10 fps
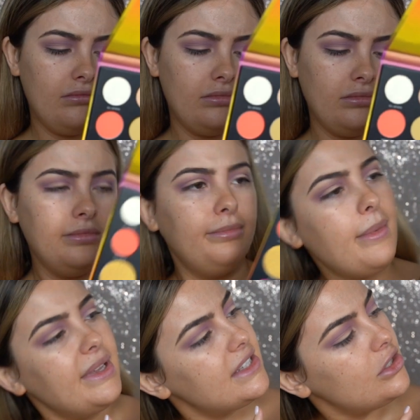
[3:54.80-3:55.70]

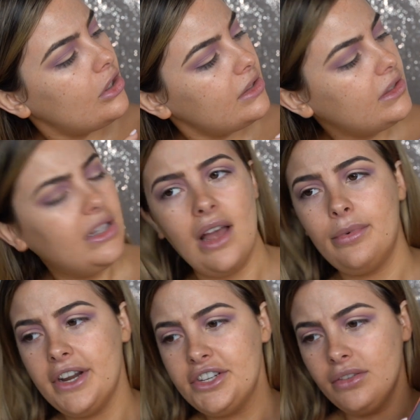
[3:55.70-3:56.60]
maybe it's not,
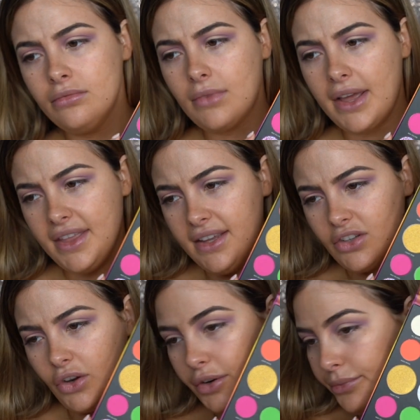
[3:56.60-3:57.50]
collaboration? I think
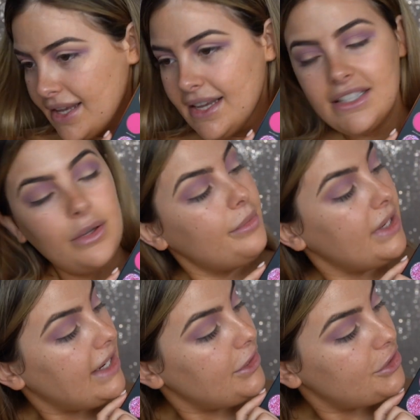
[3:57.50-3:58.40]
so. So I'm
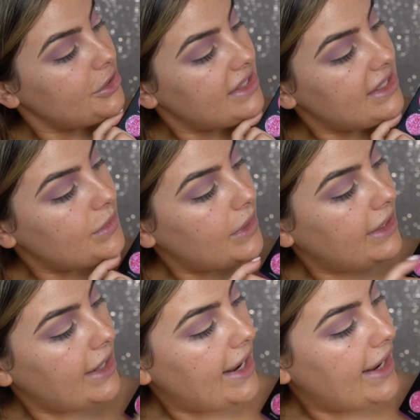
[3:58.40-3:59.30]
going to introduce this
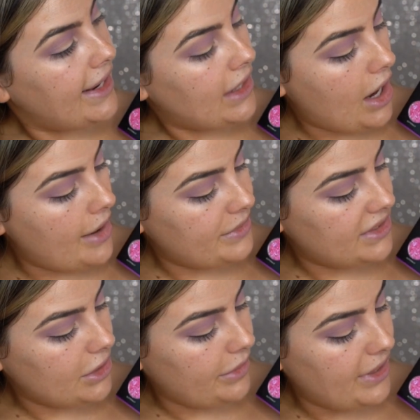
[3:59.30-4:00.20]
one, and I'm
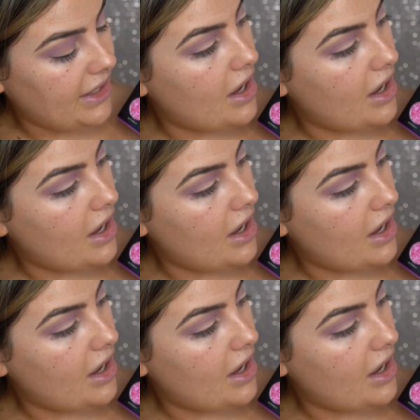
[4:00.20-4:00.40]
just going to pick